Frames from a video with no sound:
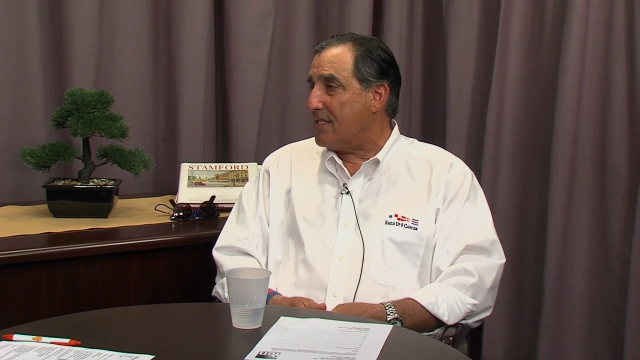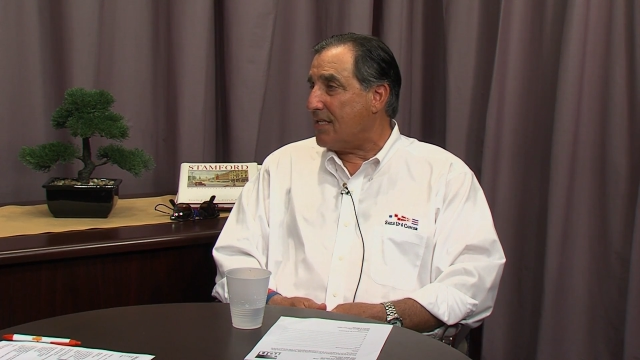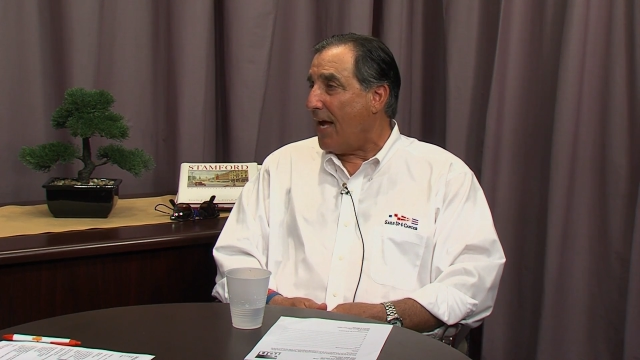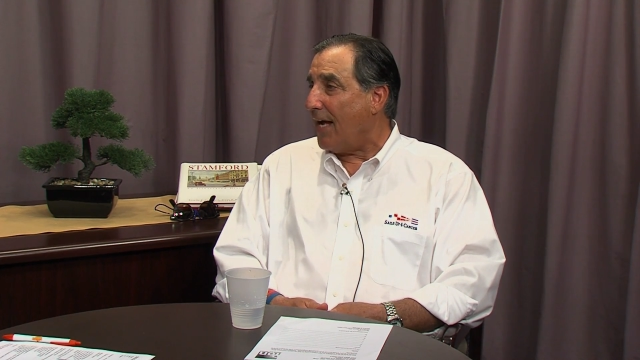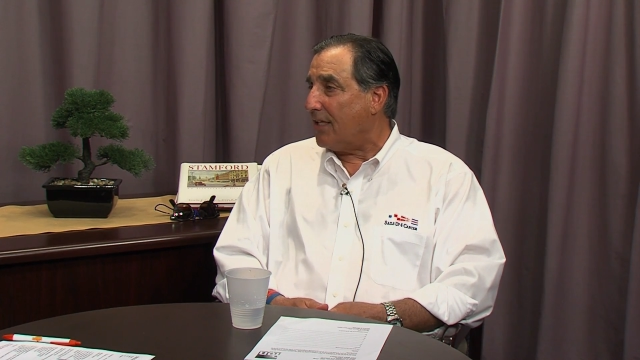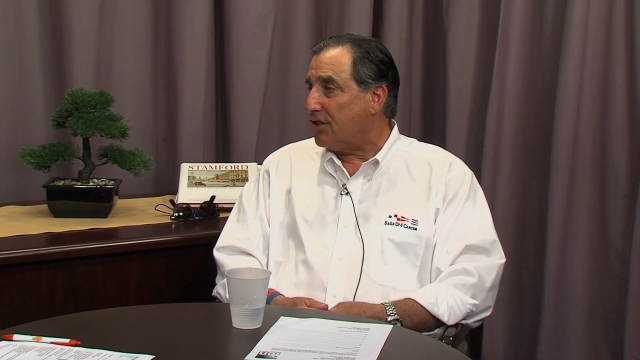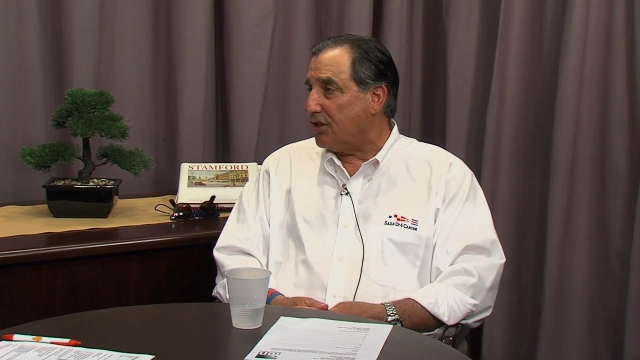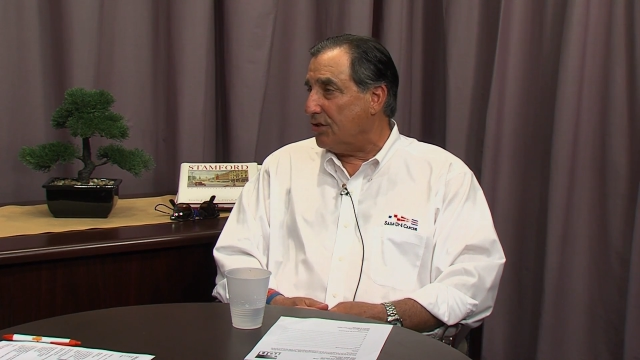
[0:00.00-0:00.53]

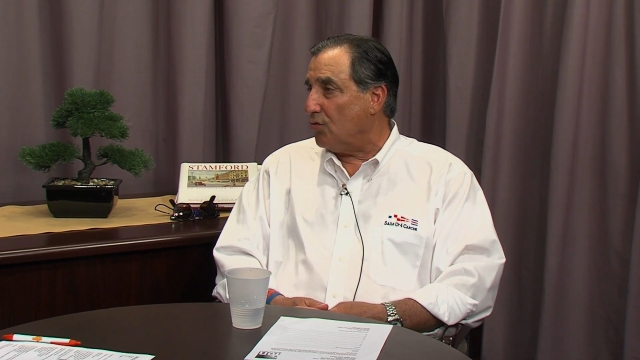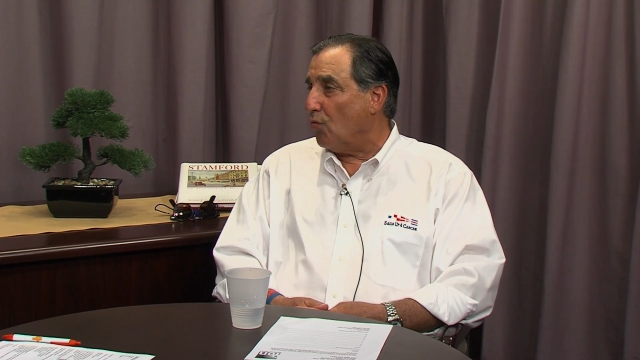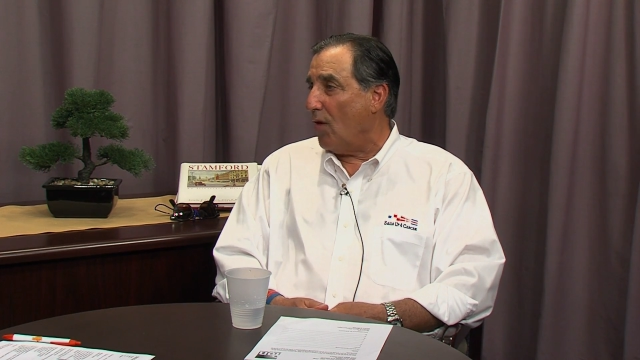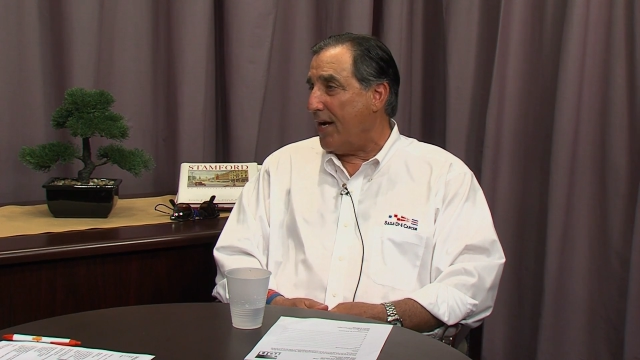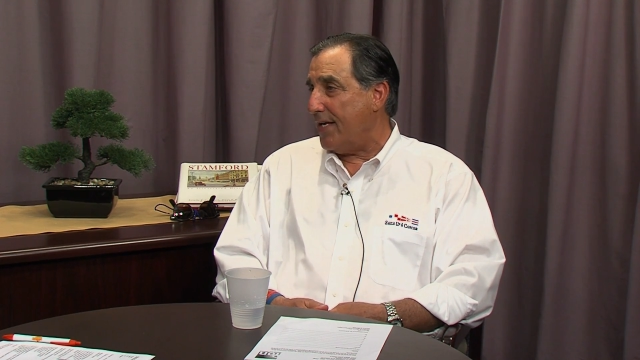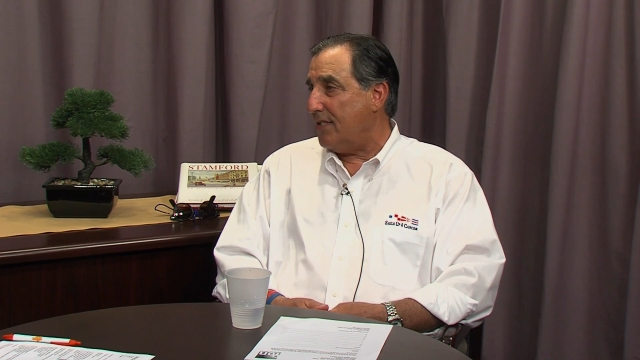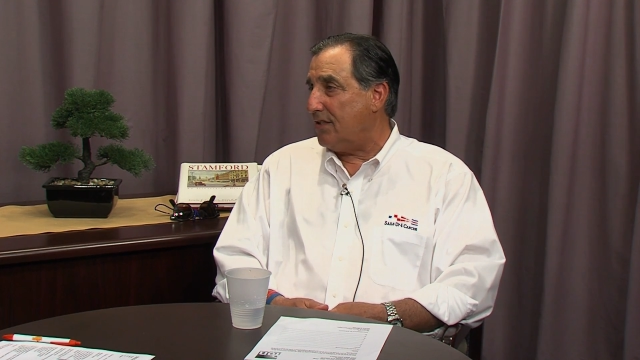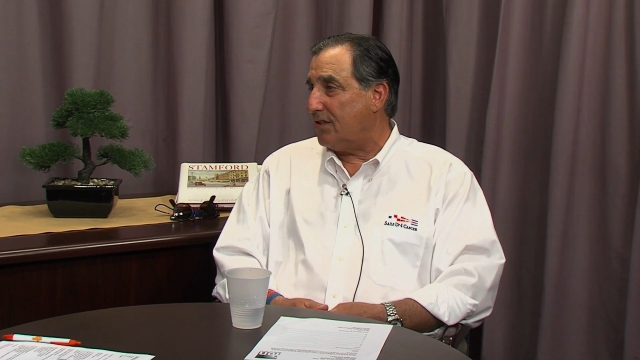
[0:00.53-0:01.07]
sanctioned
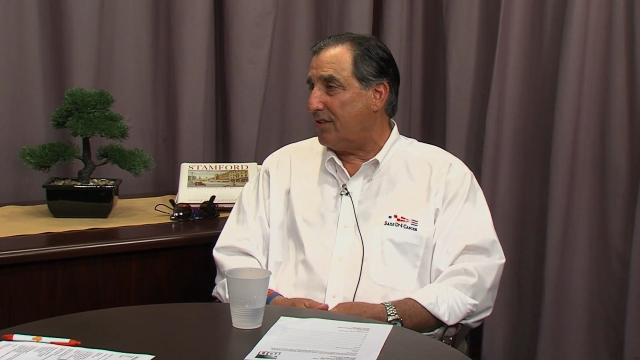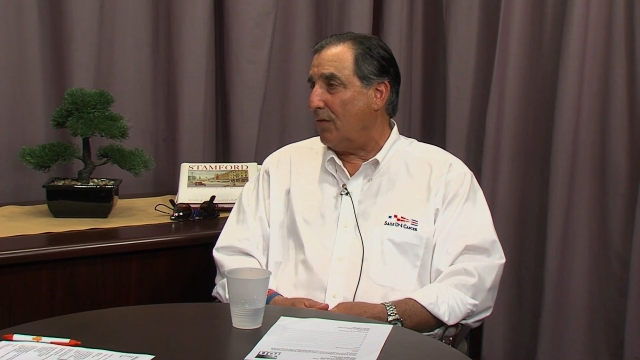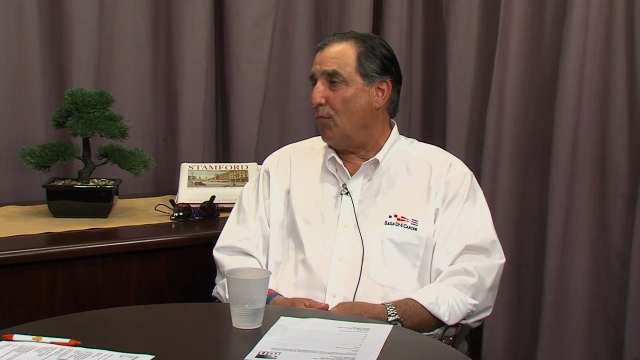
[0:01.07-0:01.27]
race.